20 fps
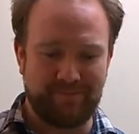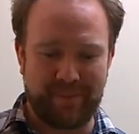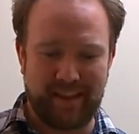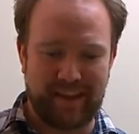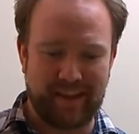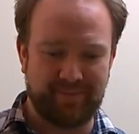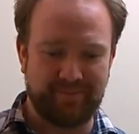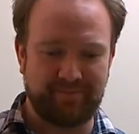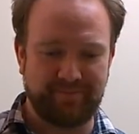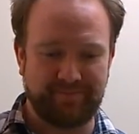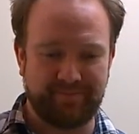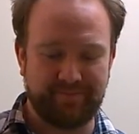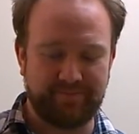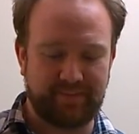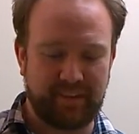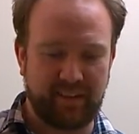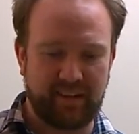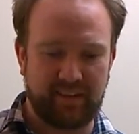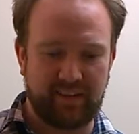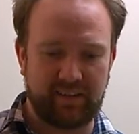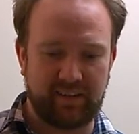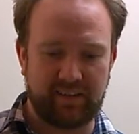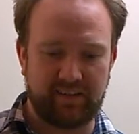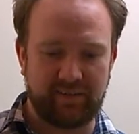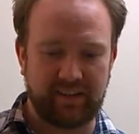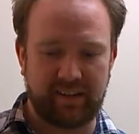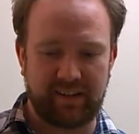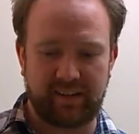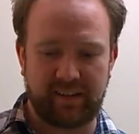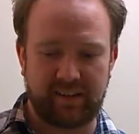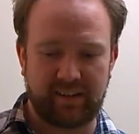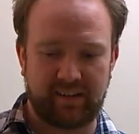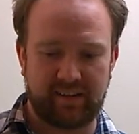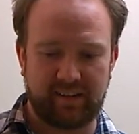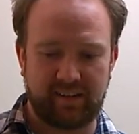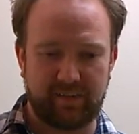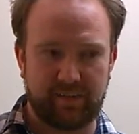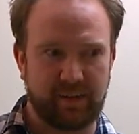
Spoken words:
Yeah, taste isn't fantastic,